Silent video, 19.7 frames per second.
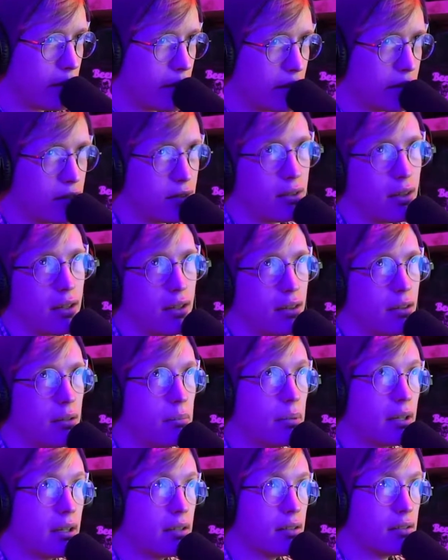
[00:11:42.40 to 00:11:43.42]
Like it's like the
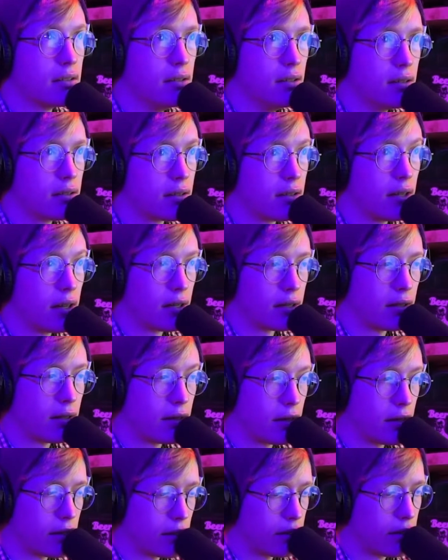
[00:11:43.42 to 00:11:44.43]
biggest disconnect, I
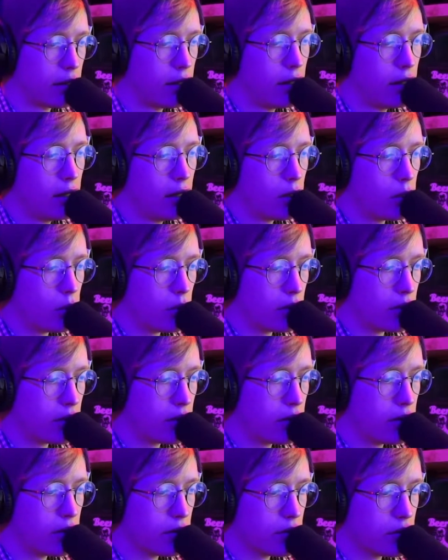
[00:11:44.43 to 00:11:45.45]
think,
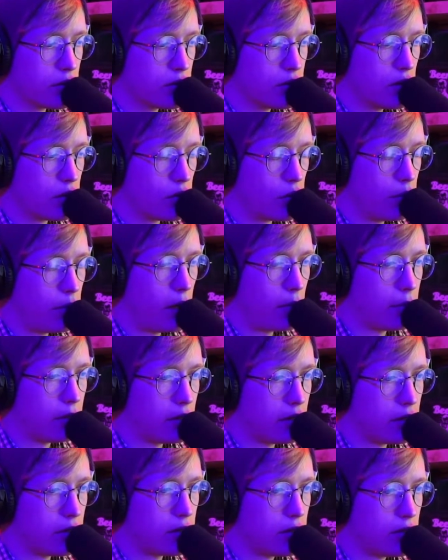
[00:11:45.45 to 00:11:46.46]
with the general
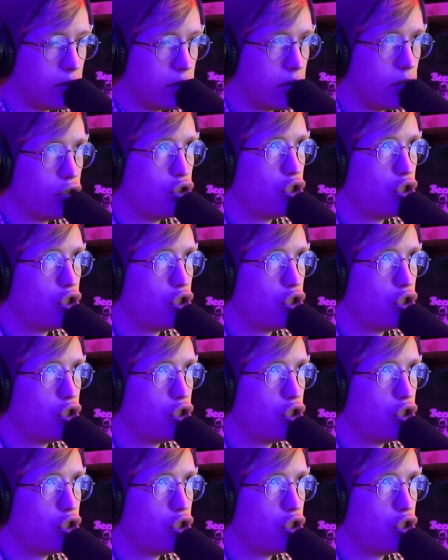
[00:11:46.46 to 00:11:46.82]
population.